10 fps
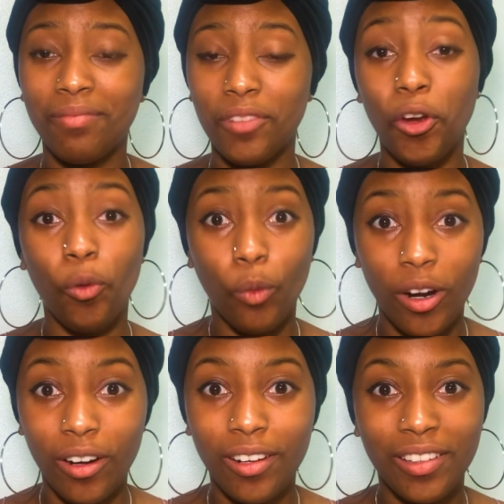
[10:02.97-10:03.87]
your
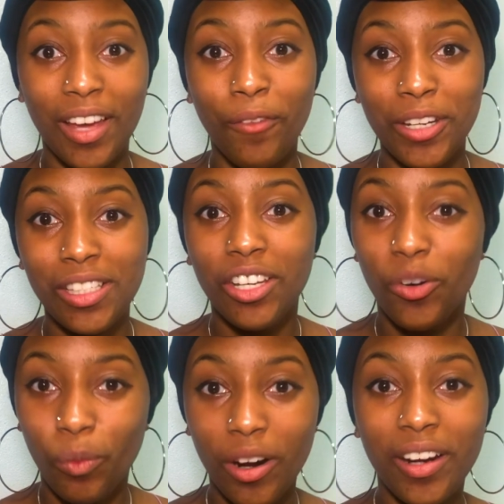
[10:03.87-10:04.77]
work. They want to see
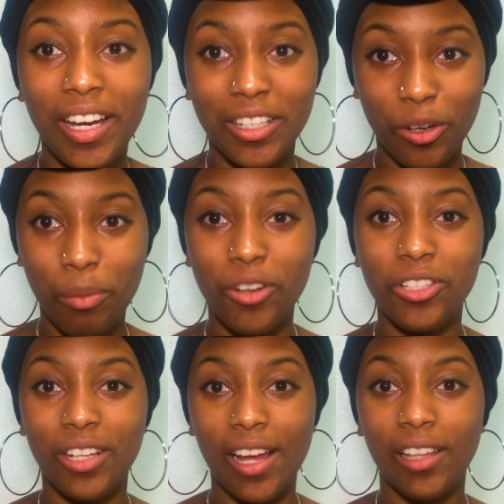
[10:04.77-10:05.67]
your work and your
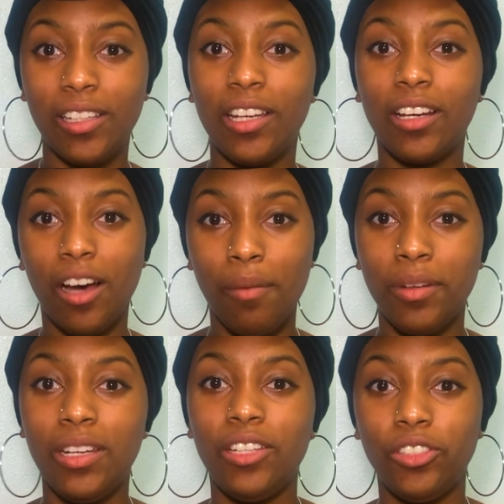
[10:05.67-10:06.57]
personality, a
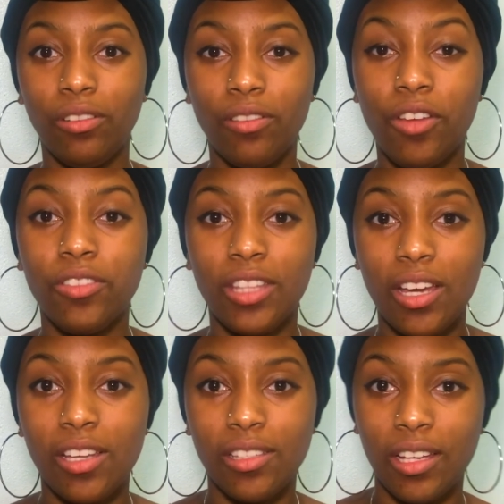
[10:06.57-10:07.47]
combination of those
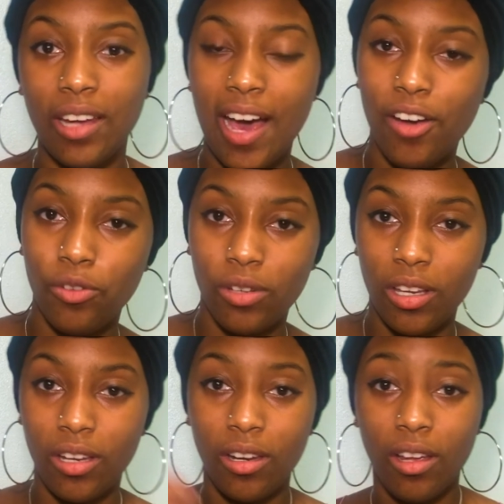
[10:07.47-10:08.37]
things, and how you
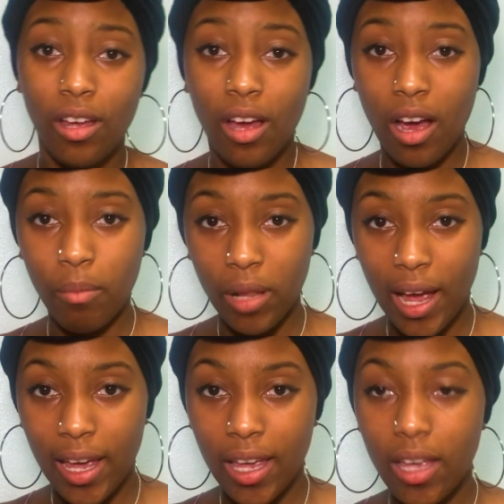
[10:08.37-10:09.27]
can
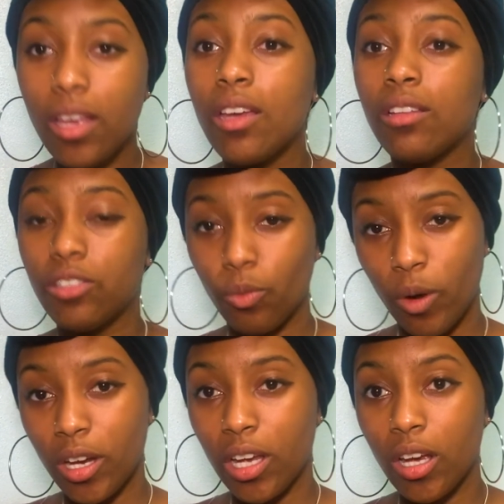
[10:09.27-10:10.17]
apply it to
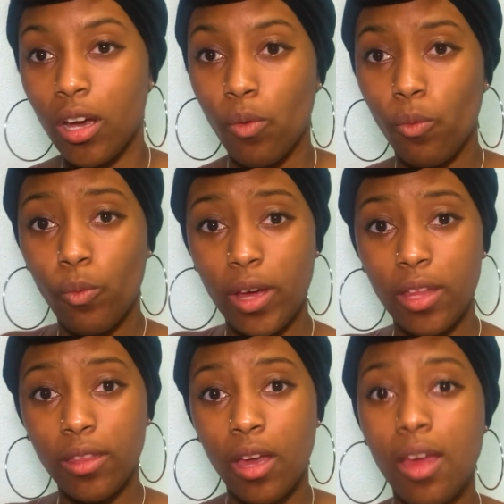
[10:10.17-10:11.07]
working with
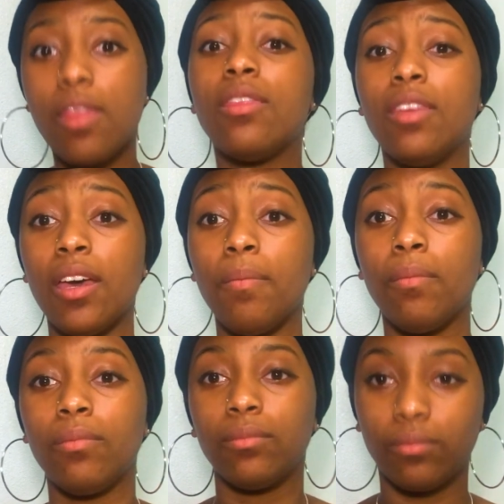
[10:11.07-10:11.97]
them.
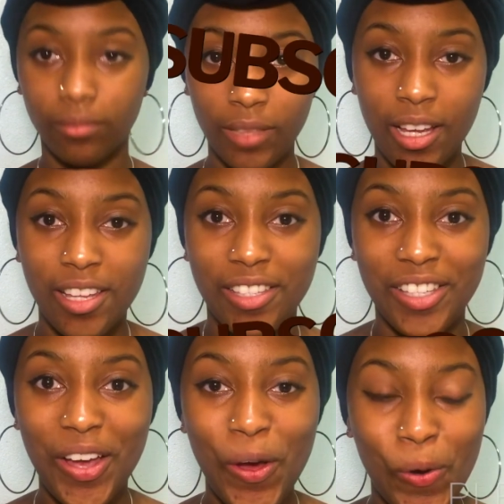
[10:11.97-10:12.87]

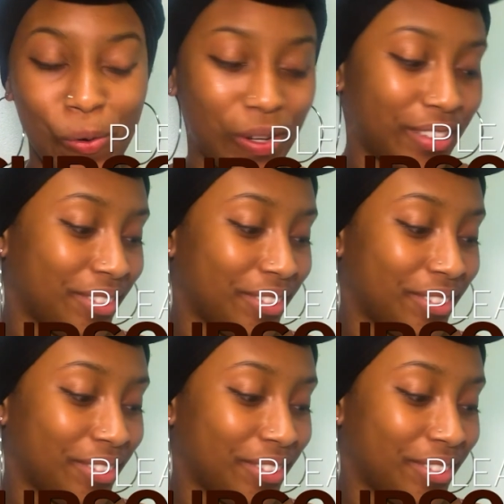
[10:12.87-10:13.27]
So